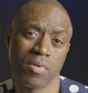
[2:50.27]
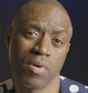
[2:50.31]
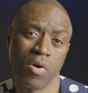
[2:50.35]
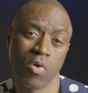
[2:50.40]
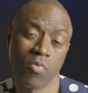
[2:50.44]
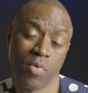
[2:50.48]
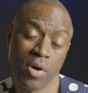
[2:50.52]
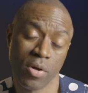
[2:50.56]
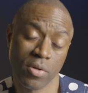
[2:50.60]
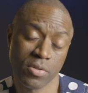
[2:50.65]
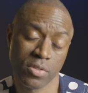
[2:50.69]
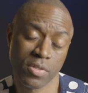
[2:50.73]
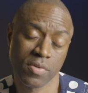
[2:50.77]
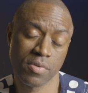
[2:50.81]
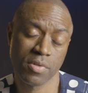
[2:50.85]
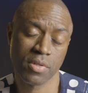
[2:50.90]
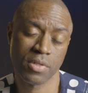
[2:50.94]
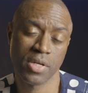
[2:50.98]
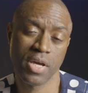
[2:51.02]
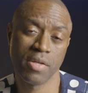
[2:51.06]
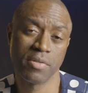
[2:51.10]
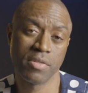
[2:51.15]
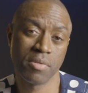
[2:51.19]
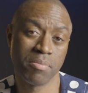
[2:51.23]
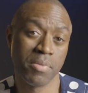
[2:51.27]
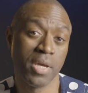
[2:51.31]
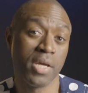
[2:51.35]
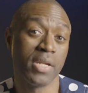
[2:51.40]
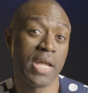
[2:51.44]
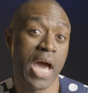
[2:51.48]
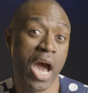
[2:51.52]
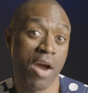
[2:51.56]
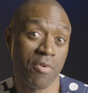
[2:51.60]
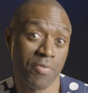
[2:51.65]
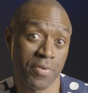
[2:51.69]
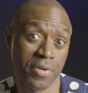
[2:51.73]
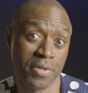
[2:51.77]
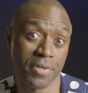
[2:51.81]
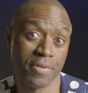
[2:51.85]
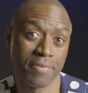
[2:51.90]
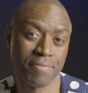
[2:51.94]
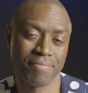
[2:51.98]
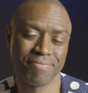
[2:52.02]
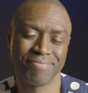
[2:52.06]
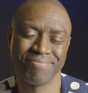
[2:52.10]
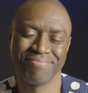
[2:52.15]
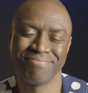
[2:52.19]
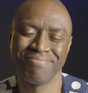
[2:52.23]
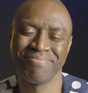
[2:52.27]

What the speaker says: or relatives claimed to be an African.